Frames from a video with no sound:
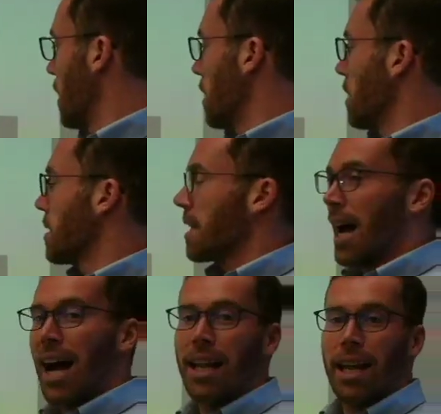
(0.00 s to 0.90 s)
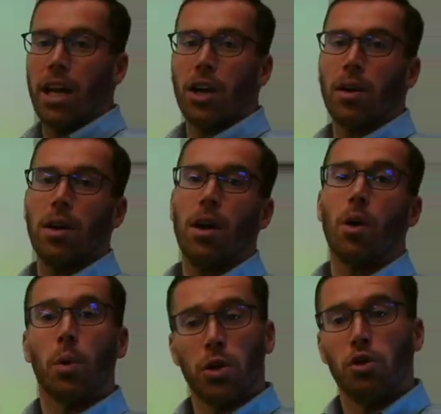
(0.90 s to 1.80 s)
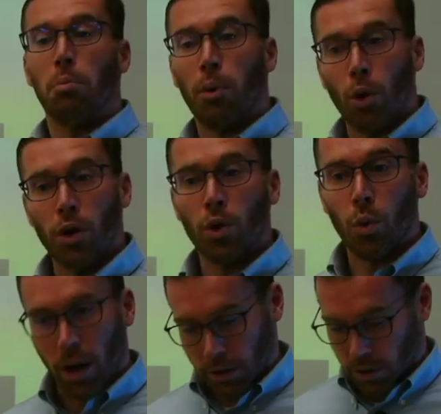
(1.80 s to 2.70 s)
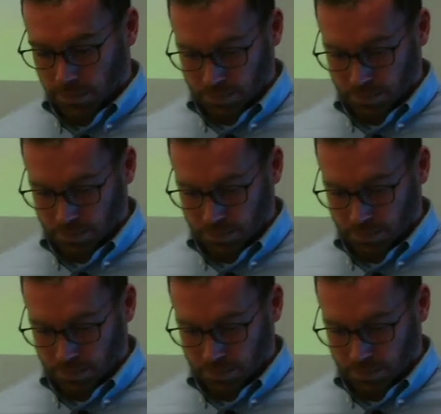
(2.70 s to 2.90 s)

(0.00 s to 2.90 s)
It's the hot air when you boil water.